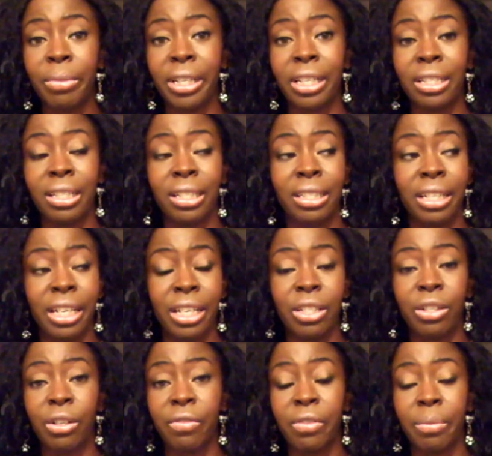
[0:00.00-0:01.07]
because it's
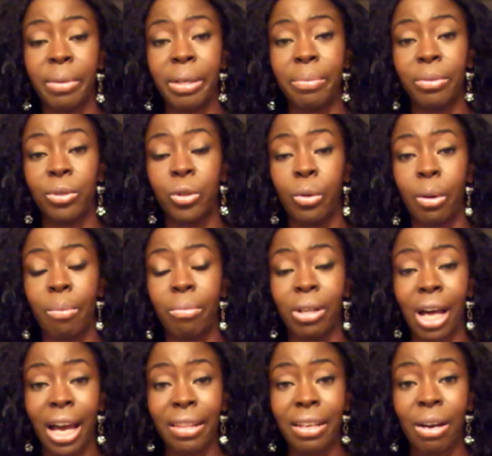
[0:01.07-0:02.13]
easier for people to
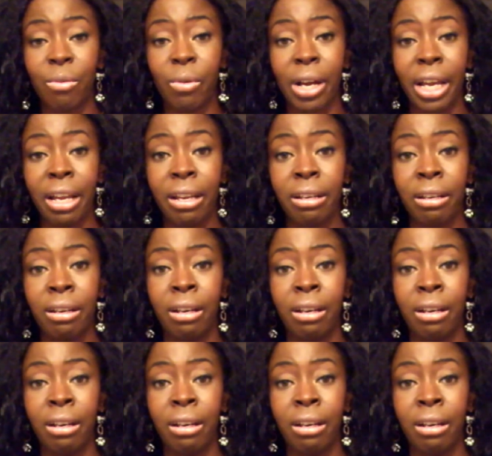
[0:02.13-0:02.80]
apply that way.